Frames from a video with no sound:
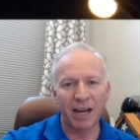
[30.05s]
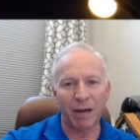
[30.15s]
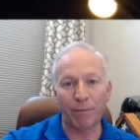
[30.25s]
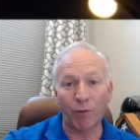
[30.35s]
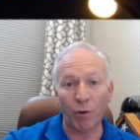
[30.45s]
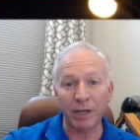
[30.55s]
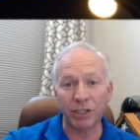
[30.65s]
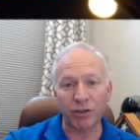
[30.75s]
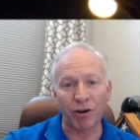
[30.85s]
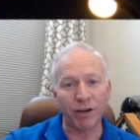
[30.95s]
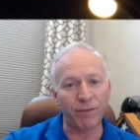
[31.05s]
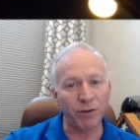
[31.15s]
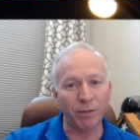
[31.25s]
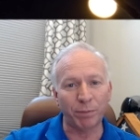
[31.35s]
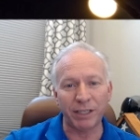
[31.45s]
But before we get started, if you
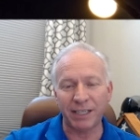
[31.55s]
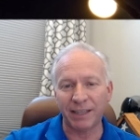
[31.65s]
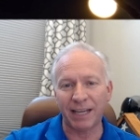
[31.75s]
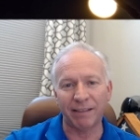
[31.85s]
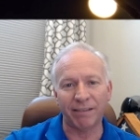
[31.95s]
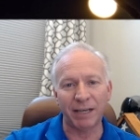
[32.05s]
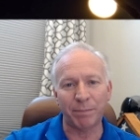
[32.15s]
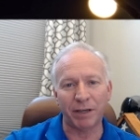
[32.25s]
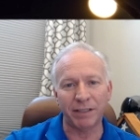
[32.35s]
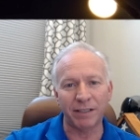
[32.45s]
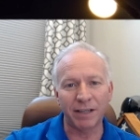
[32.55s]
could please hit that like button,